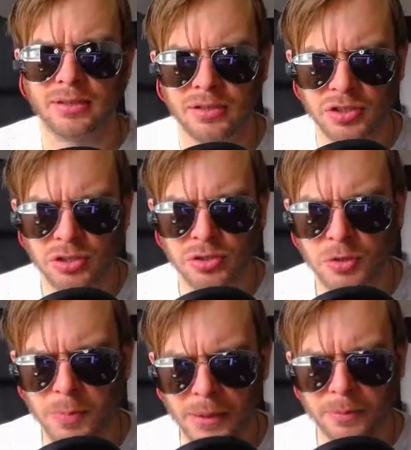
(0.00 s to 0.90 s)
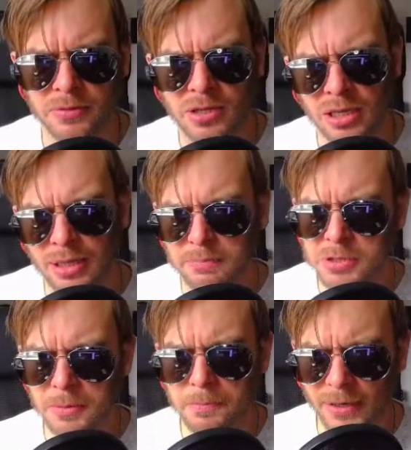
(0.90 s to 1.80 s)
Some newspapers, clips
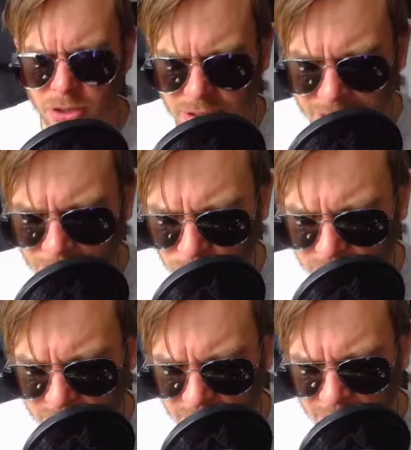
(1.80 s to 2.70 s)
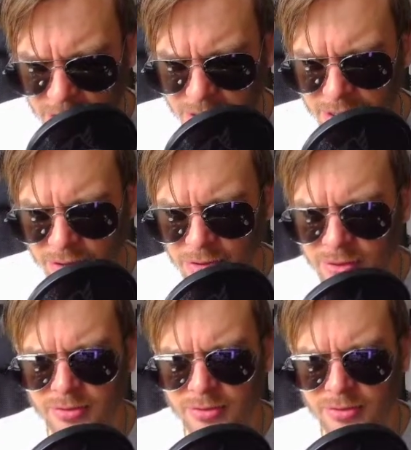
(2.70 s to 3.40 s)
are pish. Always take ages to run.